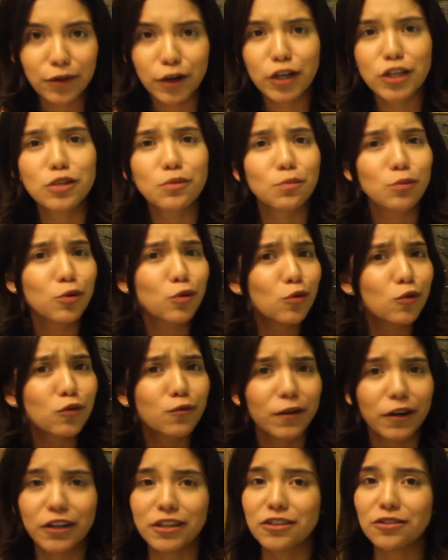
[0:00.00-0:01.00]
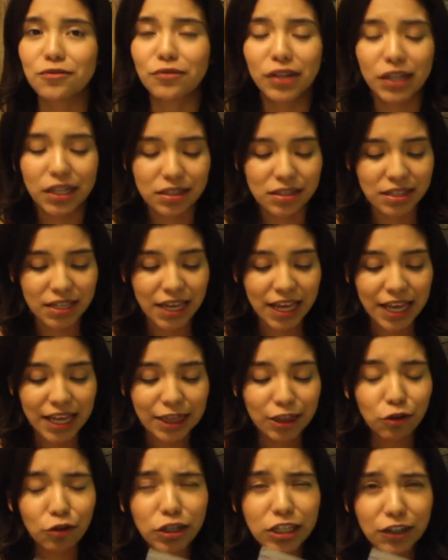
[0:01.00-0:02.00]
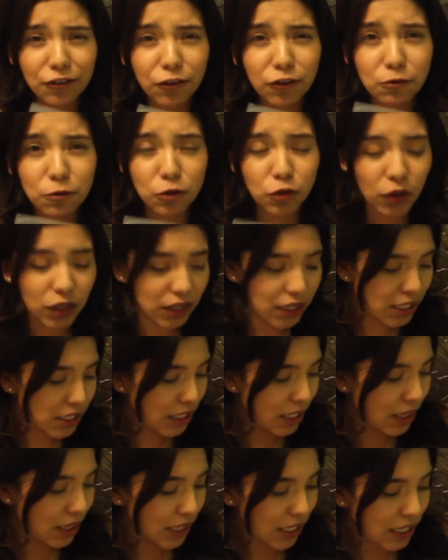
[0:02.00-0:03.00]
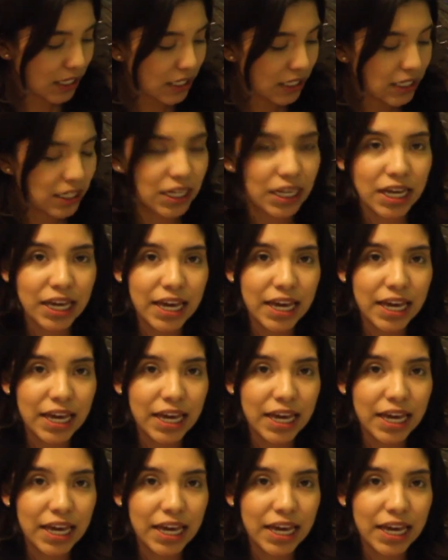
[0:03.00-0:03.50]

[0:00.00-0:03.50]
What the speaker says: varies in blues, varies in reds. The only difference between this and this